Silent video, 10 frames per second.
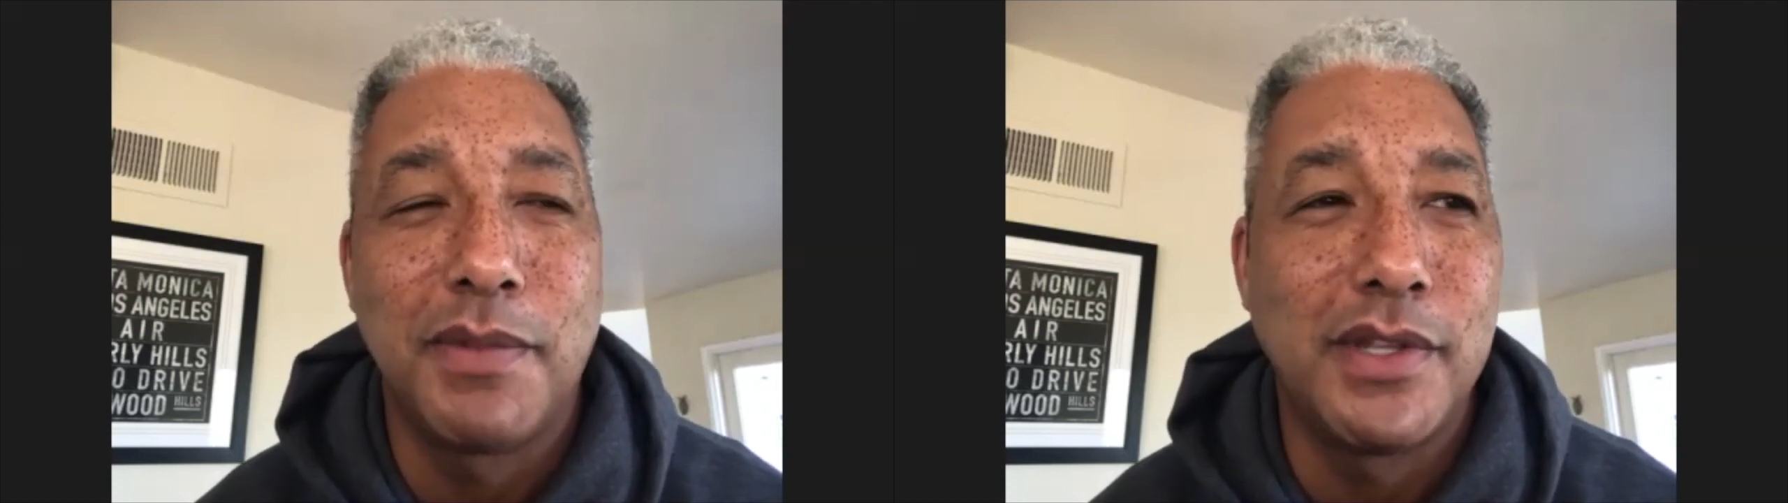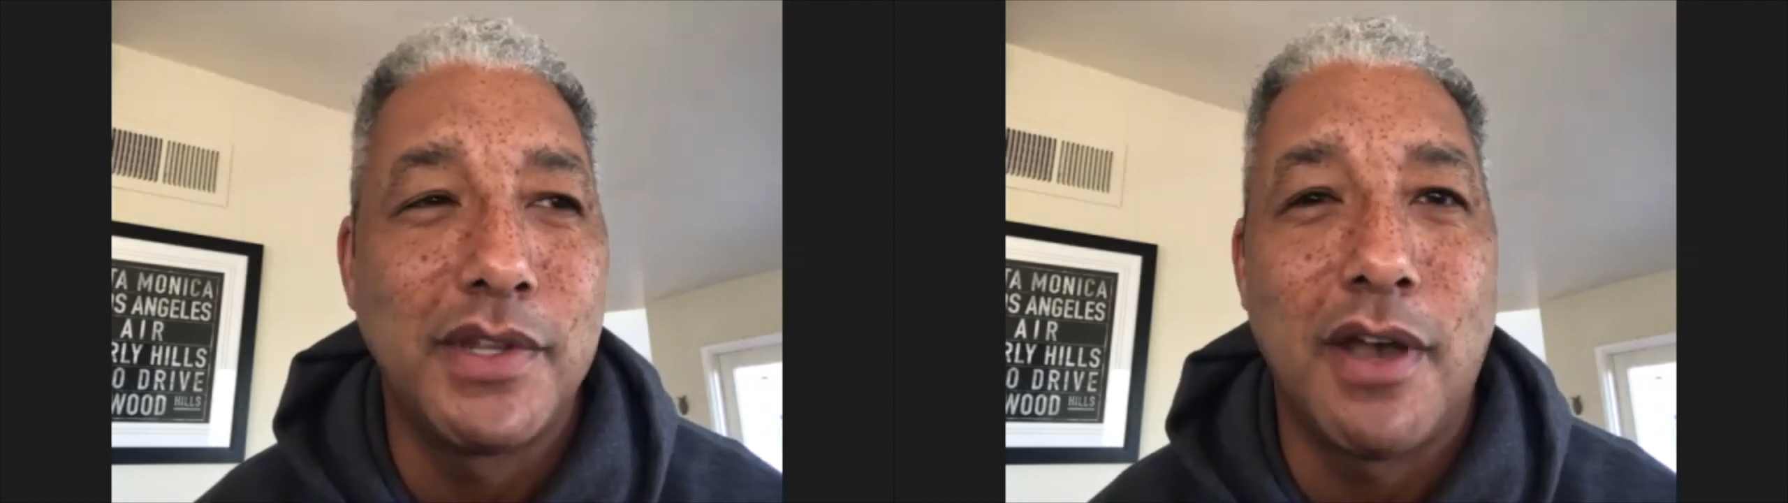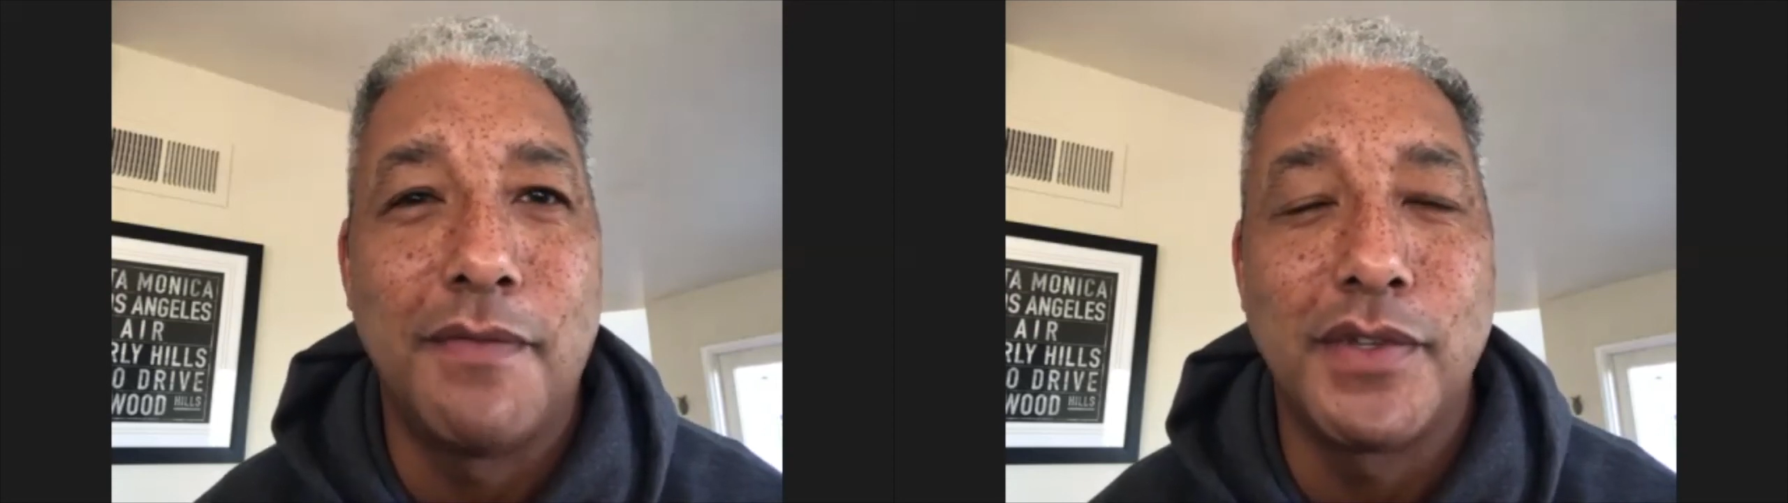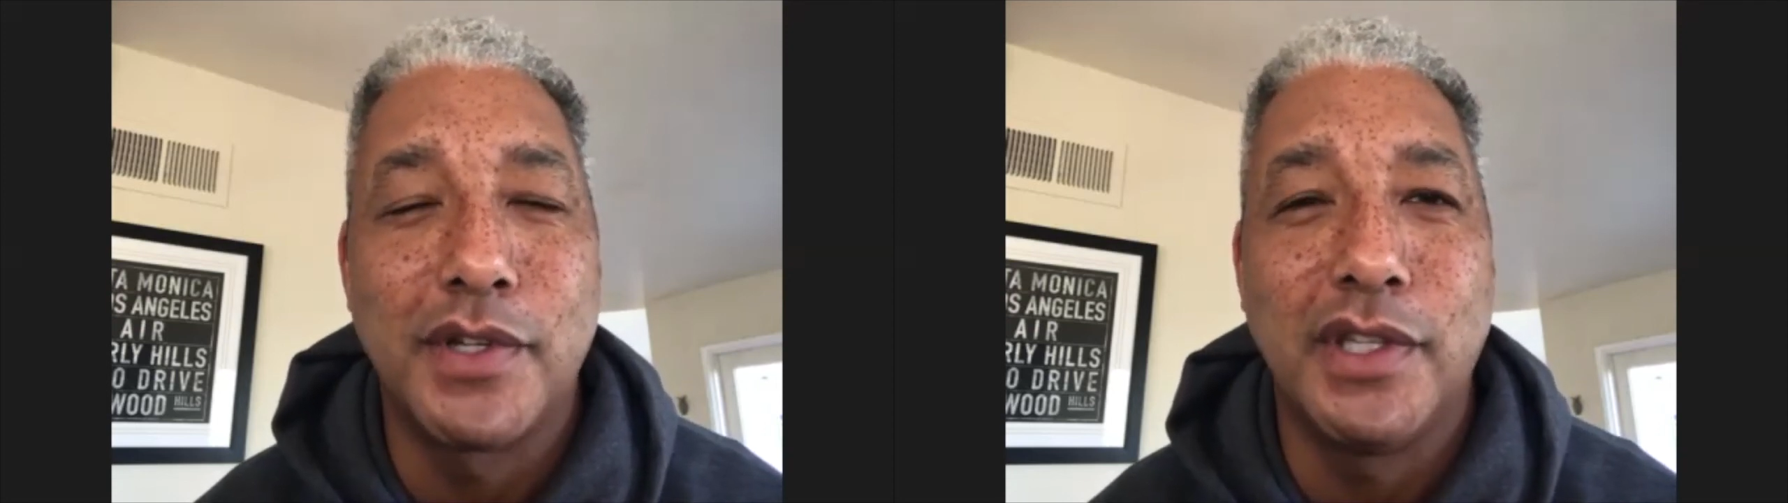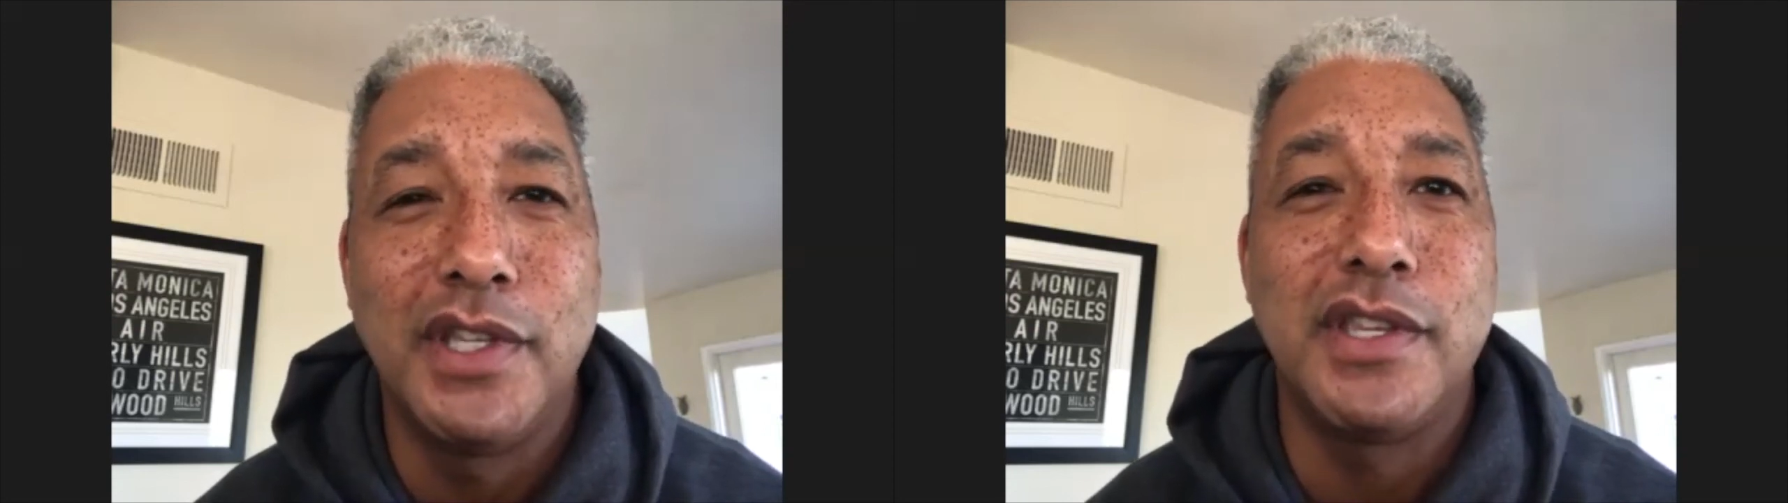The Dolphins are at
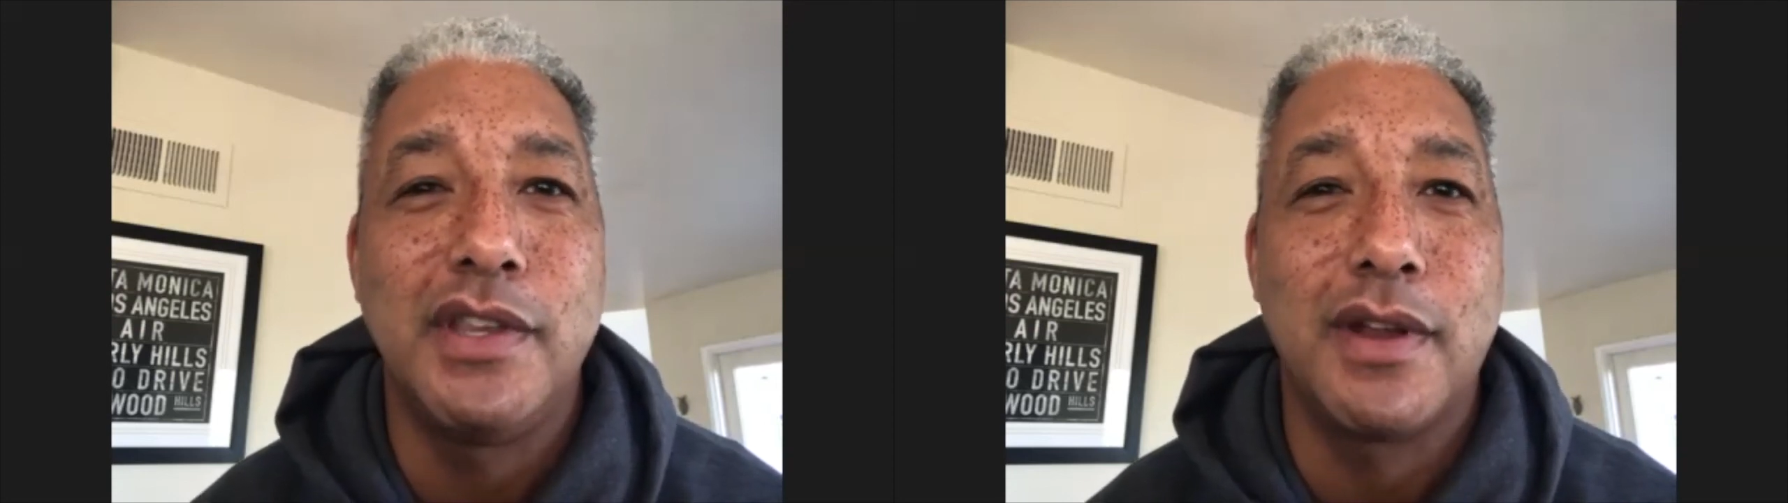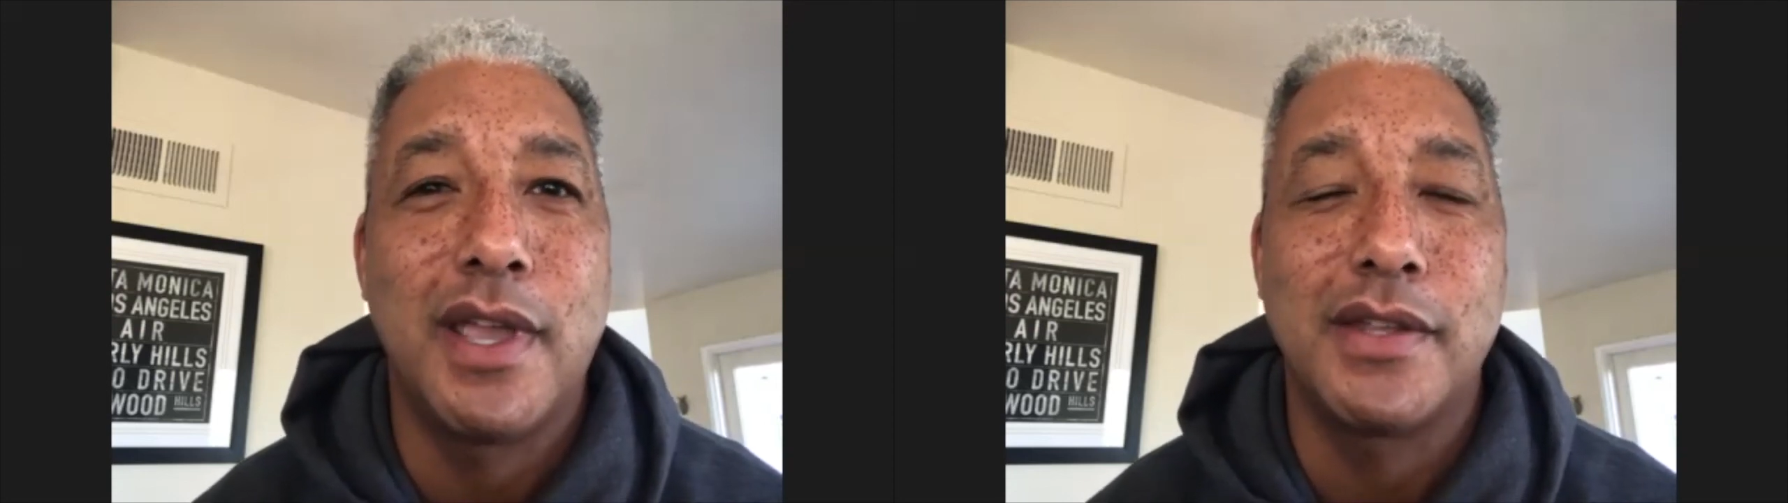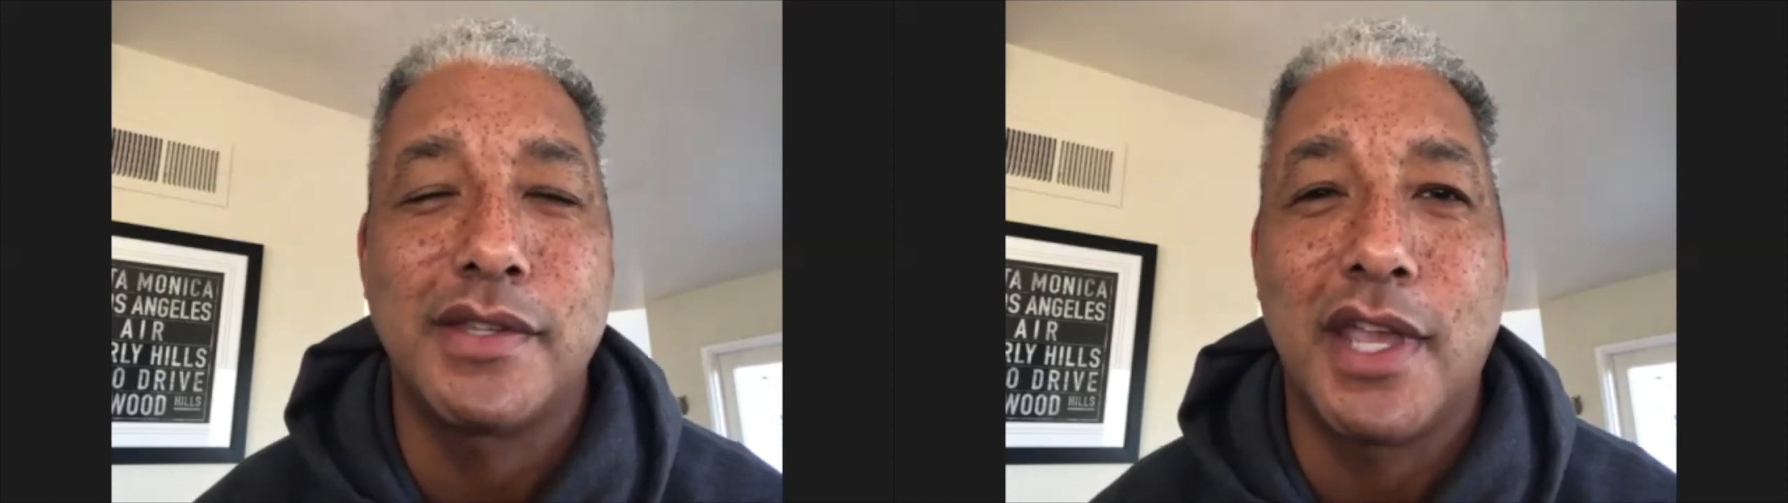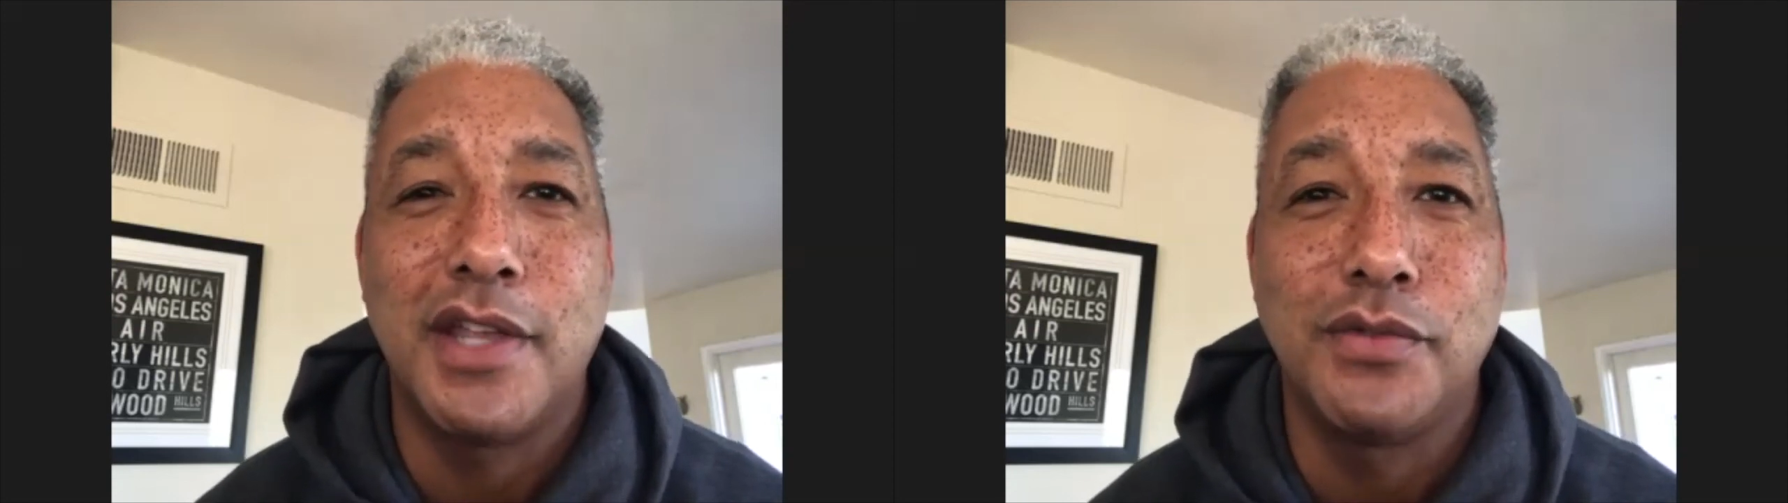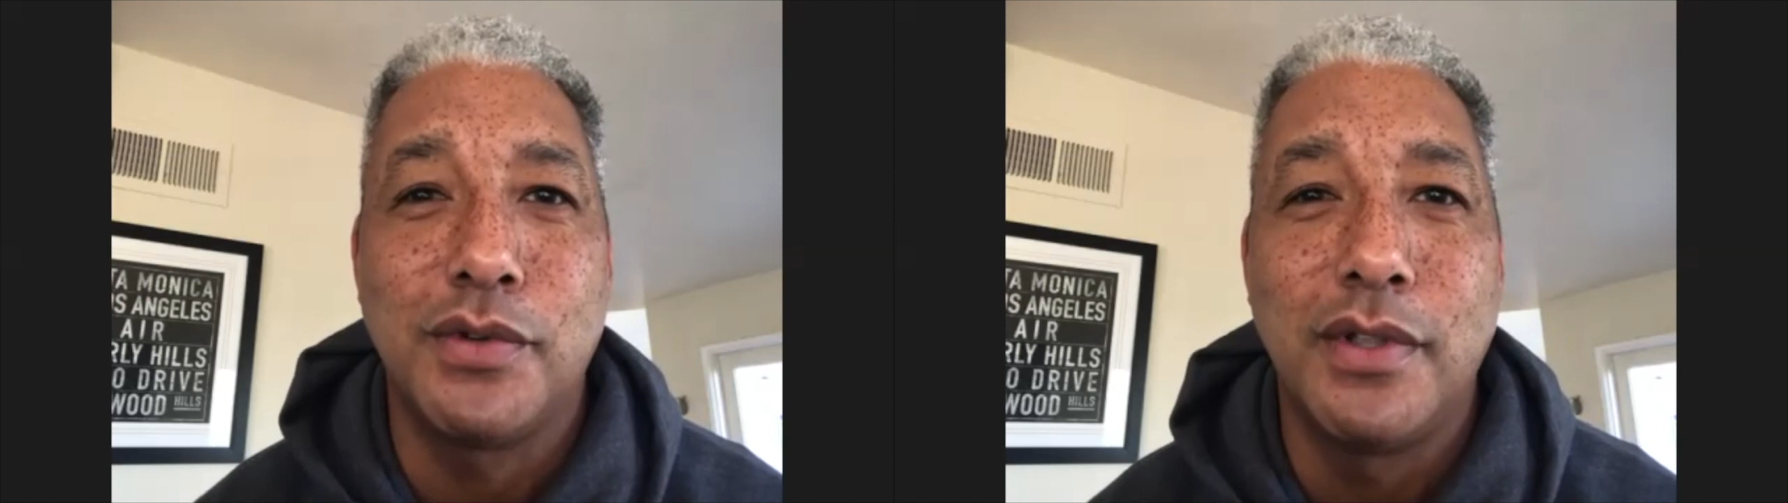least a year ahead of
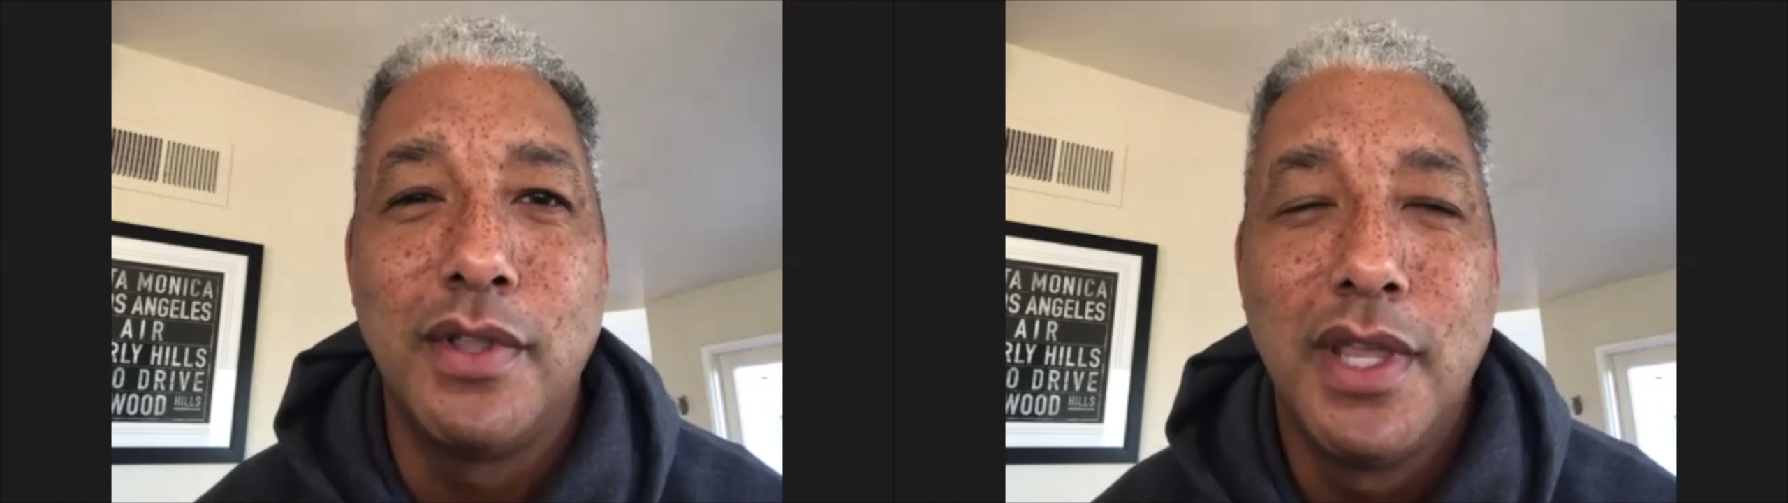schedule.